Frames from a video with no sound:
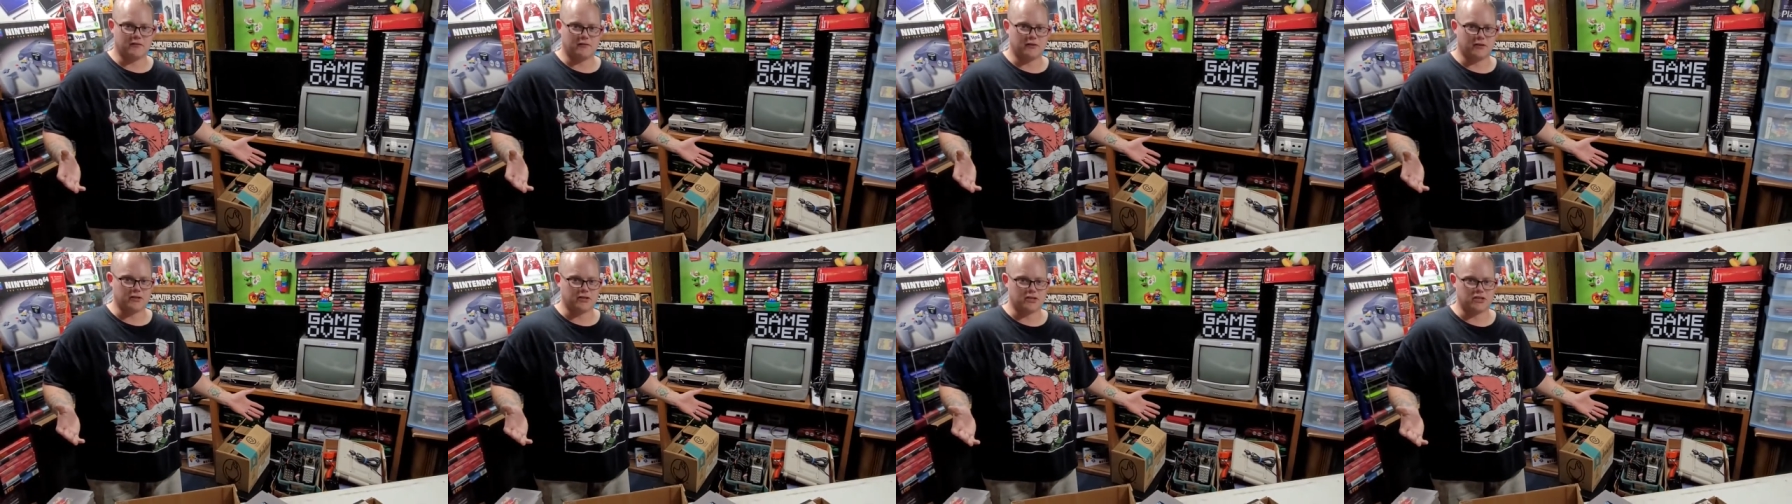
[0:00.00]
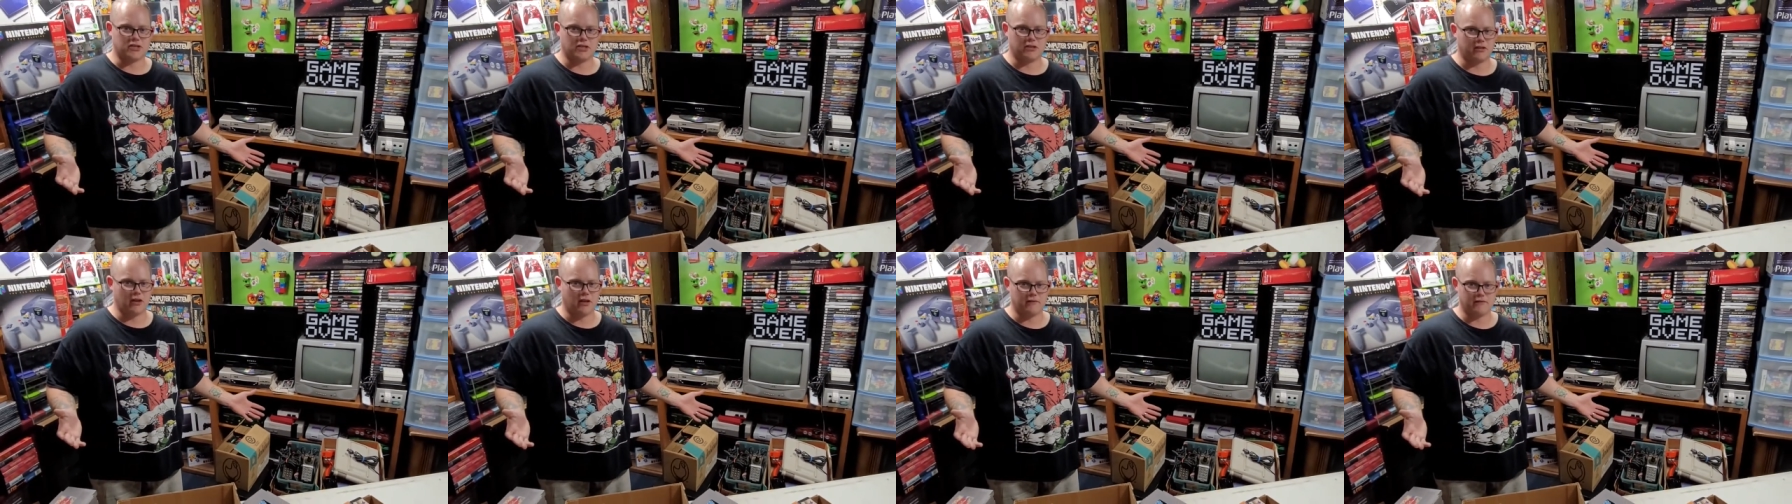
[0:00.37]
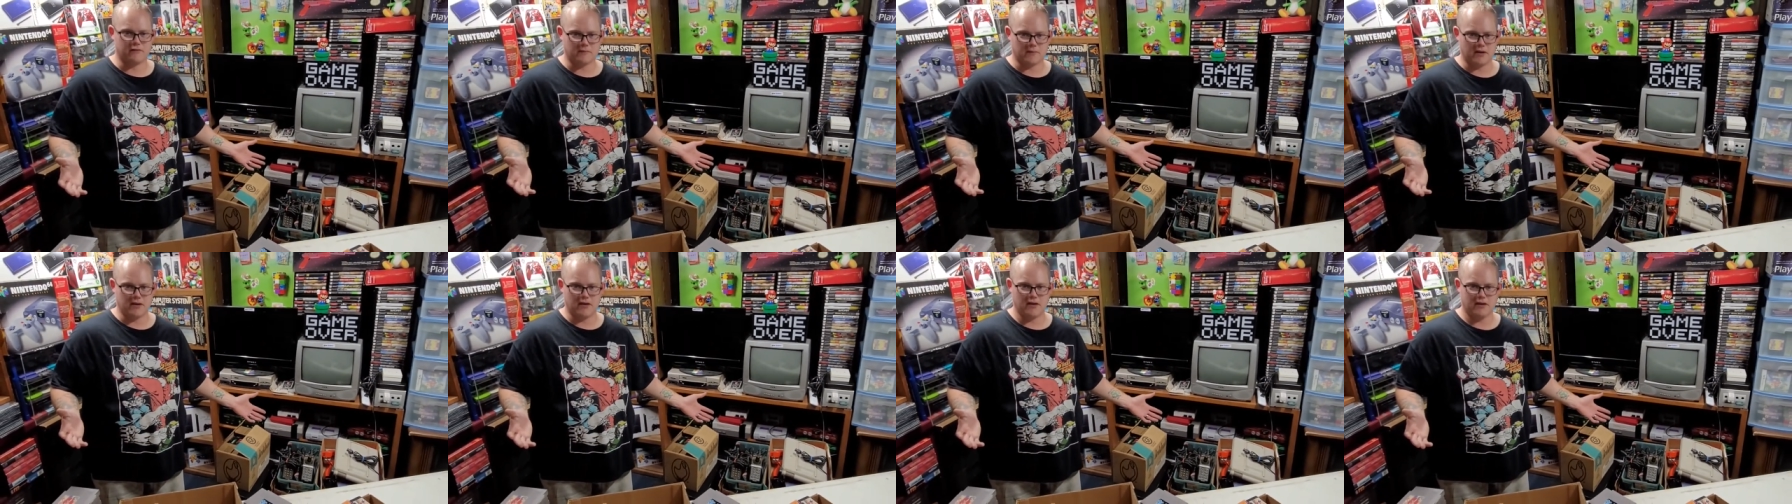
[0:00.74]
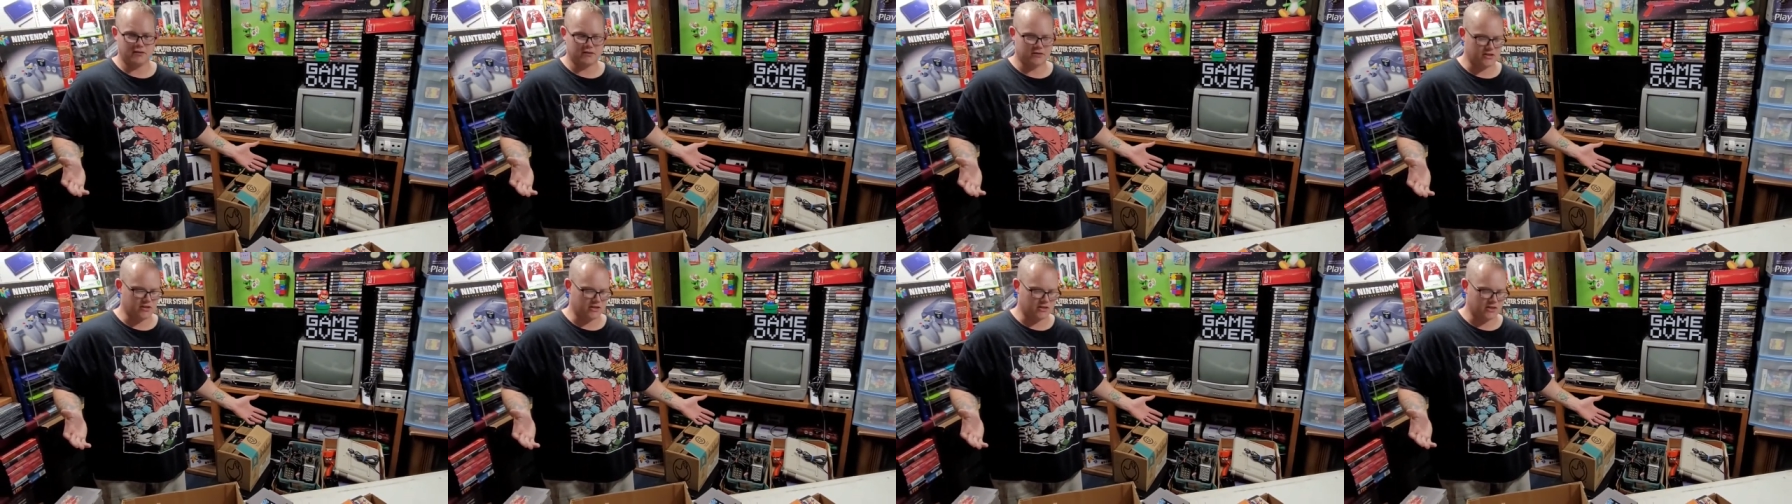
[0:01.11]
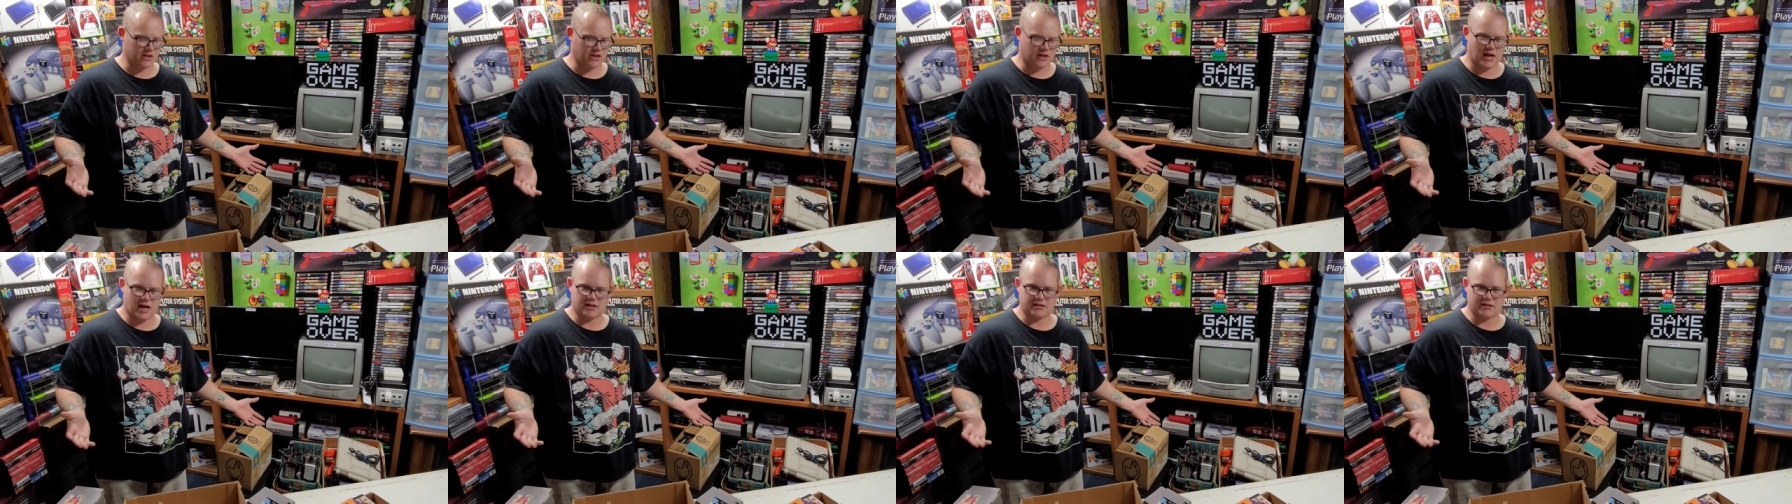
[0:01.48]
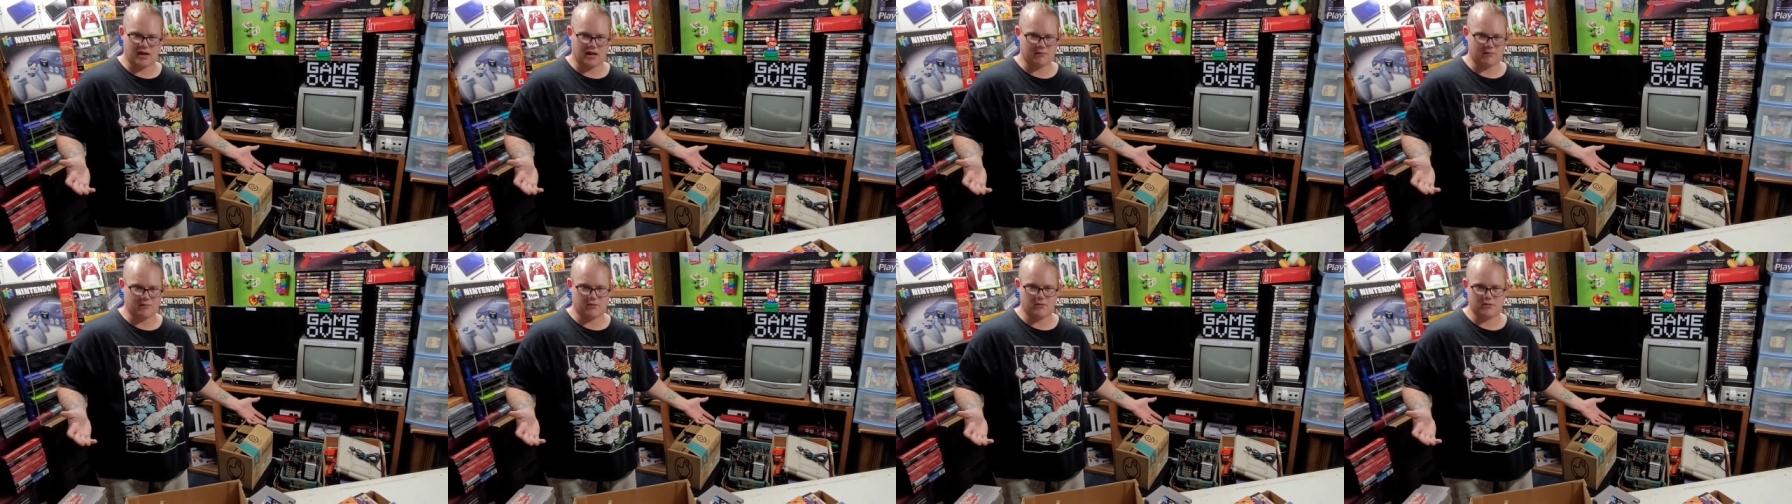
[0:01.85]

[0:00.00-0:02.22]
footage, she loves me. She's going to contact me